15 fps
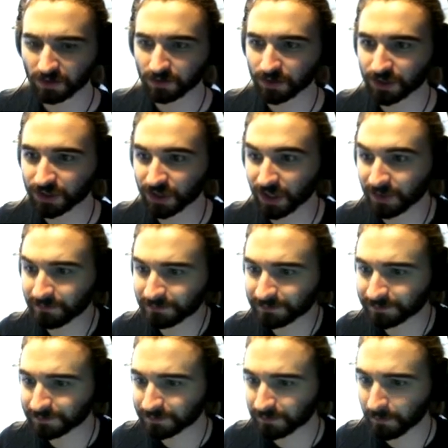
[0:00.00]
Okay.
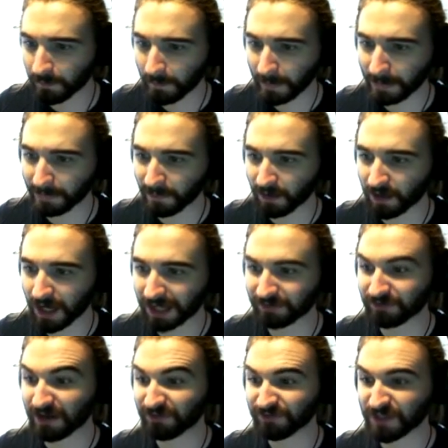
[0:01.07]

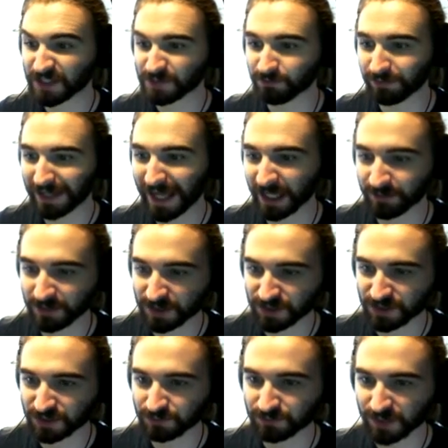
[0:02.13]
I've left this blank
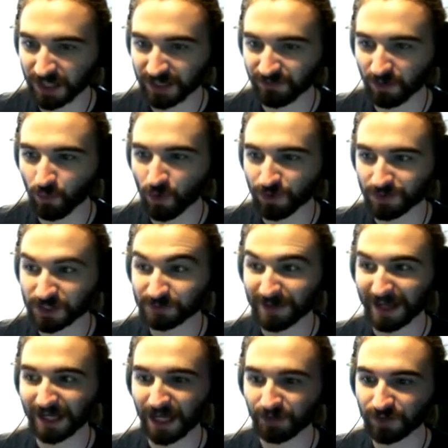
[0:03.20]
because, like, if I want to
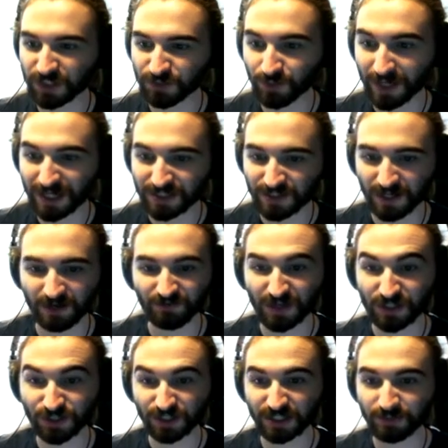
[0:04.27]
expand out this way, as I
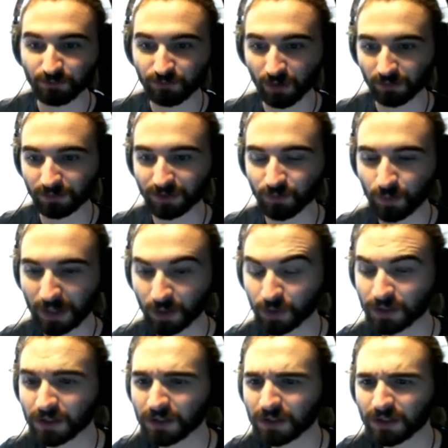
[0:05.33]
eventually probably
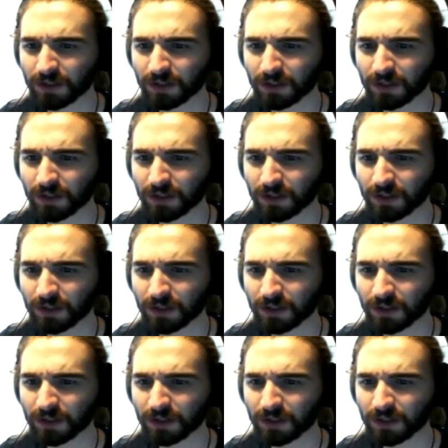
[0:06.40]
will,